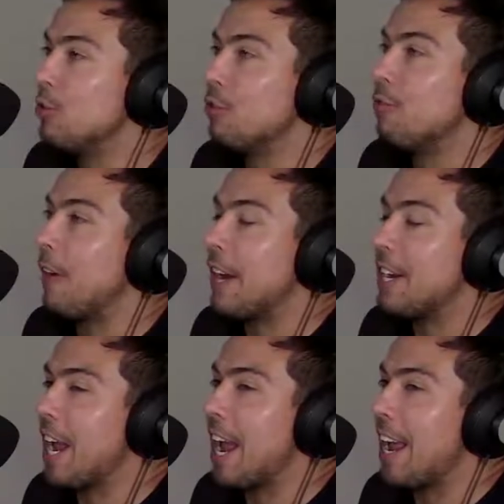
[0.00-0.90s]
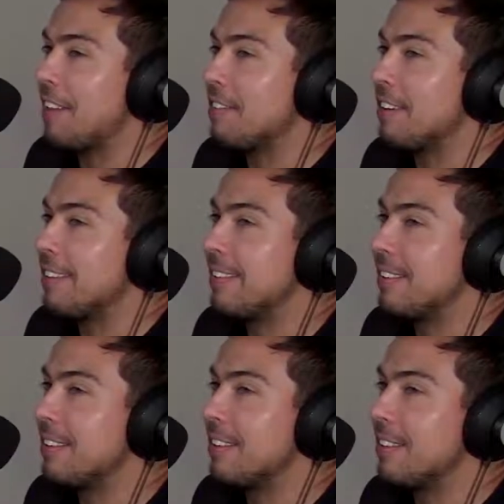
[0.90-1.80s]
fake asses.
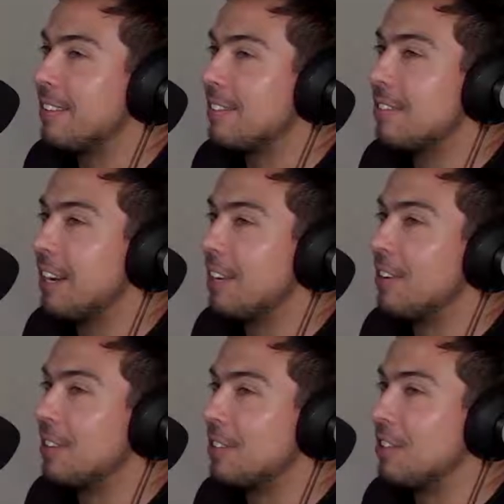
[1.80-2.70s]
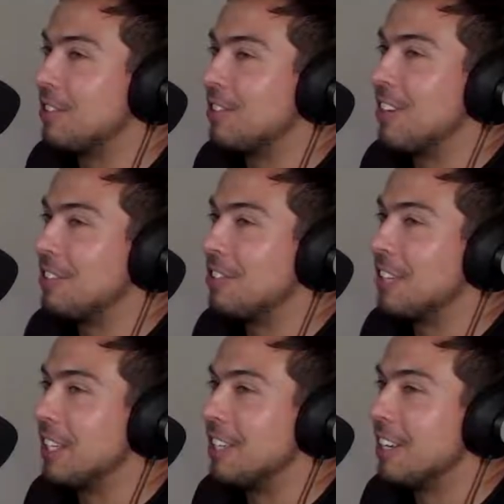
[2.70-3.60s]
Yeah, they yeah. look
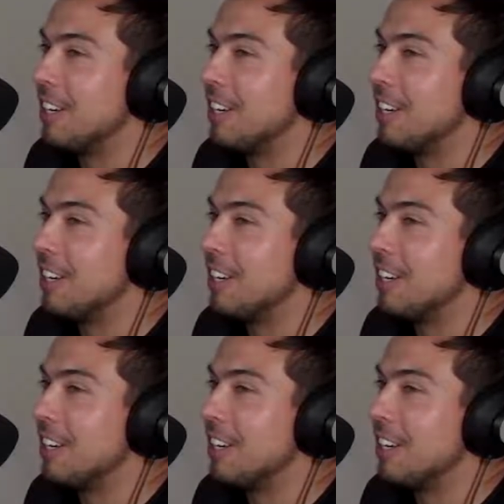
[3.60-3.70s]
disgusting.